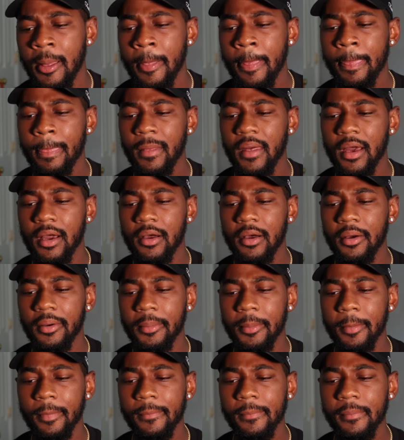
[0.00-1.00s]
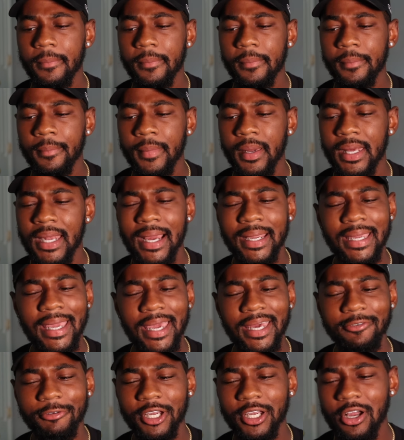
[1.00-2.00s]
And I
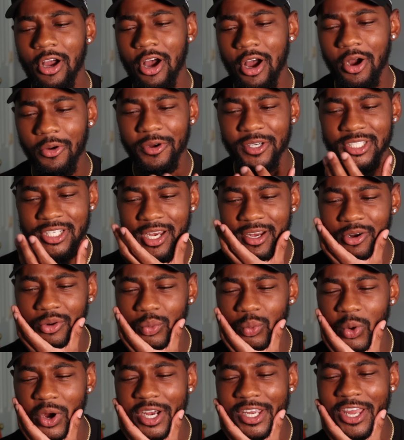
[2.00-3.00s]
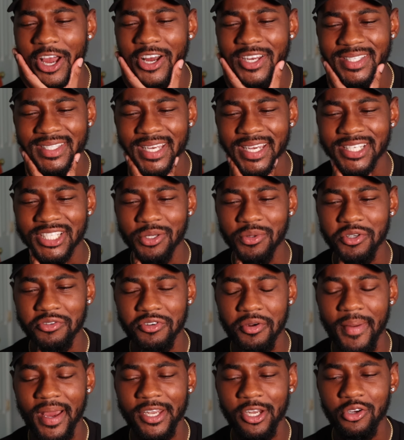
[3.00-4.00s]
can't recall where y'all said she was
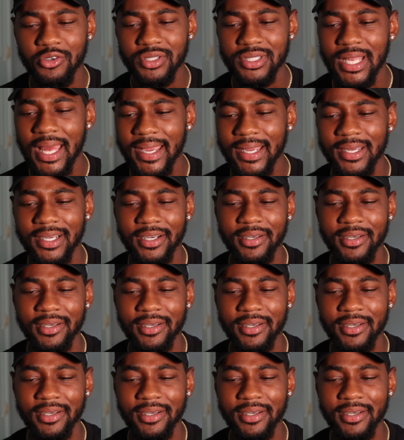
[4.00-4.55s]
from. I know it's like